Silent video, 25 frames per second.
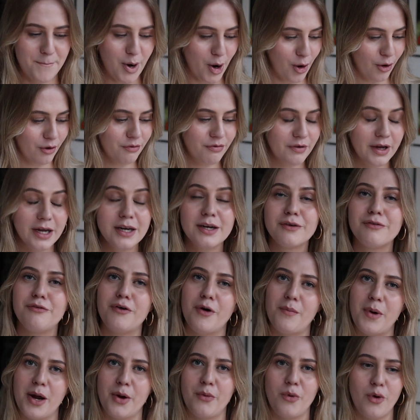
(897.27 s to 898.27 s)
Perfect
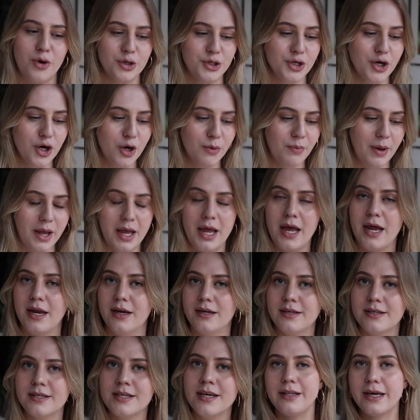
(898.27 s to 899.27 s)
for my wardrobe,
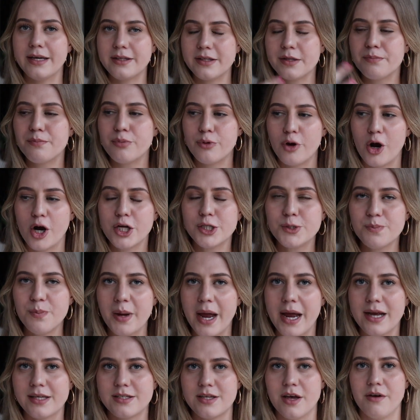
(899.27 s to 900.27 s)
and like the
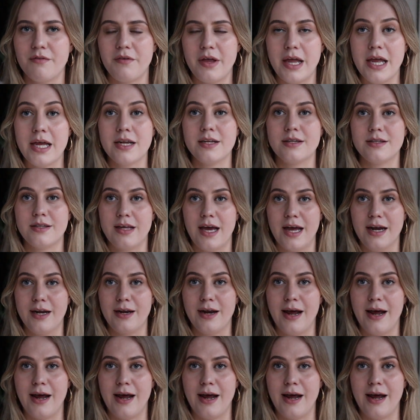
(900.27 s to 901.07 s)
prospects of it then